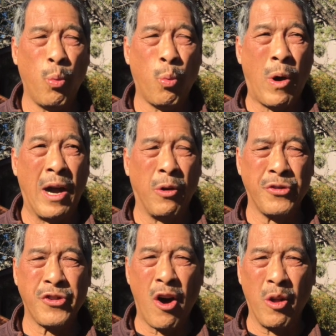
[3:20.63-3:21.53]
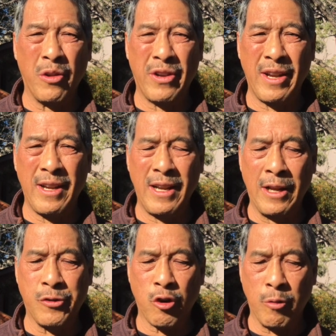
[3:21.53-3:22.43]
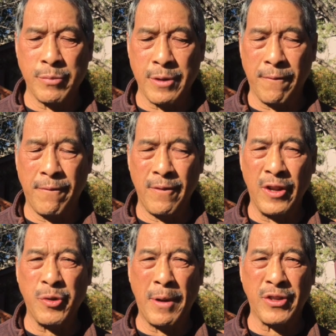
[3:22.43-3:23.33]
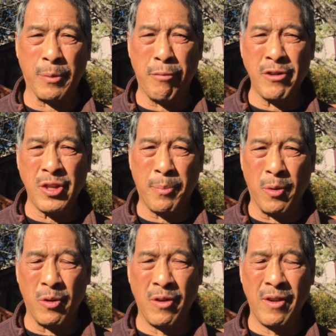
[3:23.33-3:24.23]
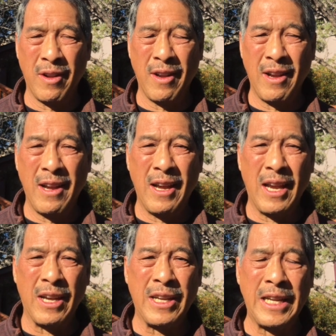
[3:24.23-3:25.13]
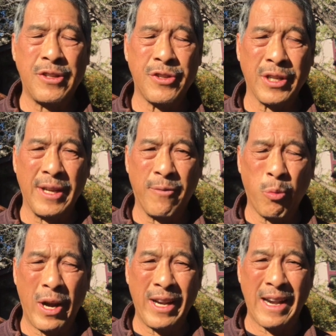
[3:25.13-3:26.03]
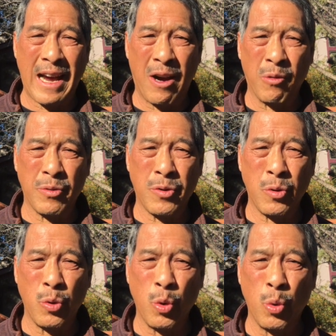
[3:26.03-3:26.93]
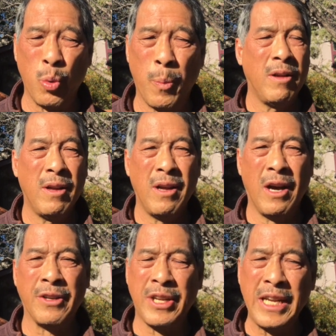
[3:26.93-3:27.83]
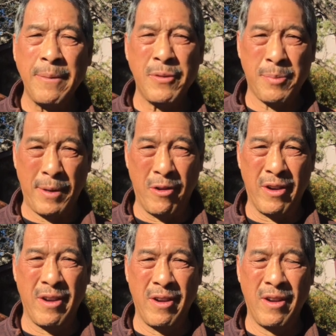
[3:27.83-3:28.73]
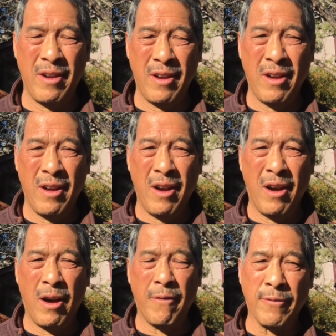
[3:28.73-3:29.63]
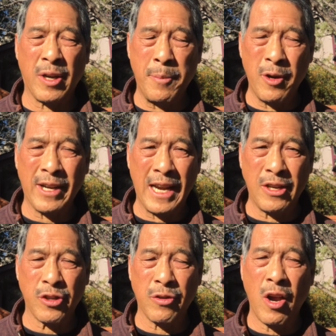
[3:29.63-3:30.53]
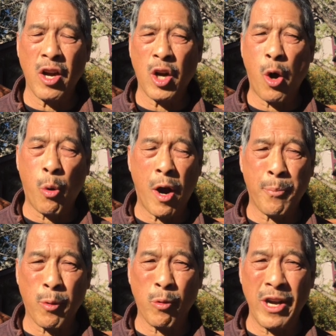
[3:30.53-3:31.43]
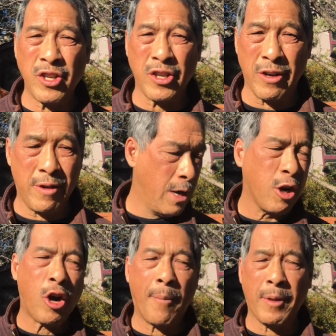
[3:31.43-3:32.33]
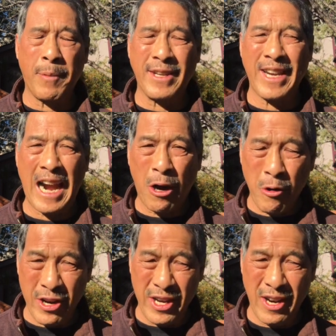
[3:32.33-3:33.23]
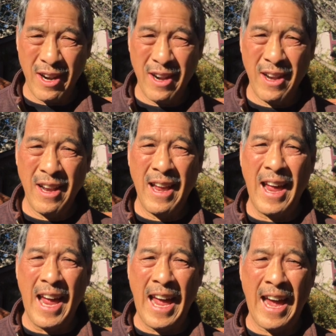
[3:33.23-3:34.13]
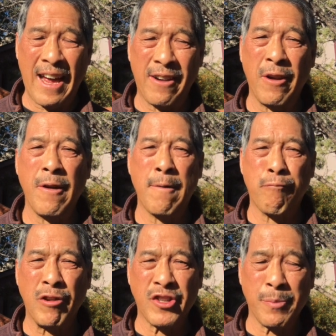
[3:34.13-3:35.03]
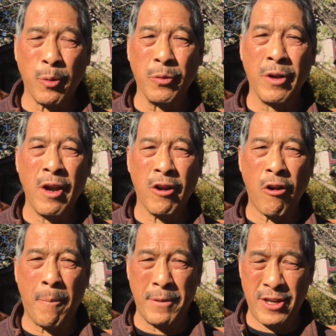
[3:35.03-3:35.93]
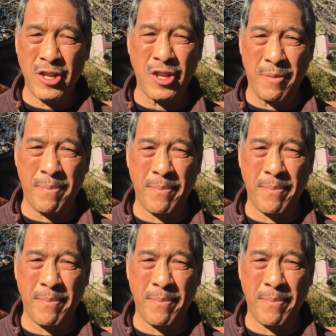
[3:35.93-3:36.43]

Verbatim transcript: while solid in terms of its basic principle, needs to give way now to a team spirit of communication, cooperation, complementarity, and principled competition.